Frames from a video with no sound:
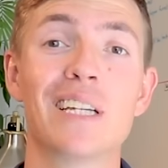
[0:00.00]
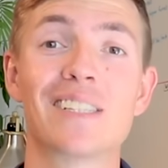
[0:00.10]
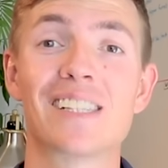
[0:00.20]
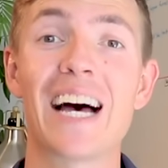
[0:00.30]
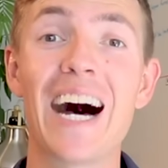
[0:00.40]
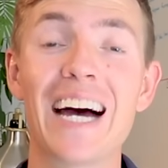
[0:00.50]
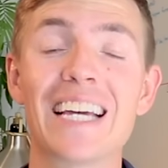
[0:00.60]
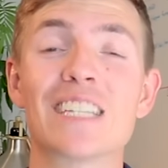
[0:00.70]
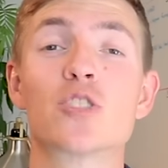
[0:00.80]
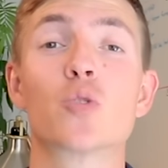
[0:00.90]
is as high
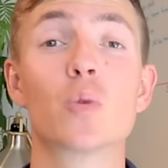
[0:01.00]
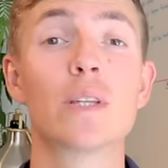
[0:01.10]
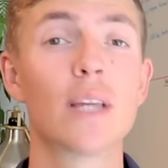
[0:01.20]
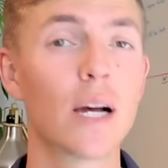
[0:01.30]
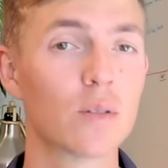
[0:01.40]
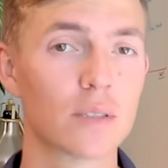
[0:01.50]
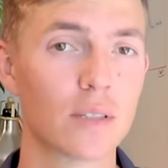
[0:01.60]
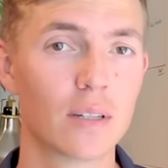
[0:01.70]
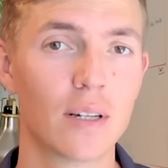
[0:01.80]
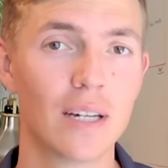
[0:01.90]
as $3,000.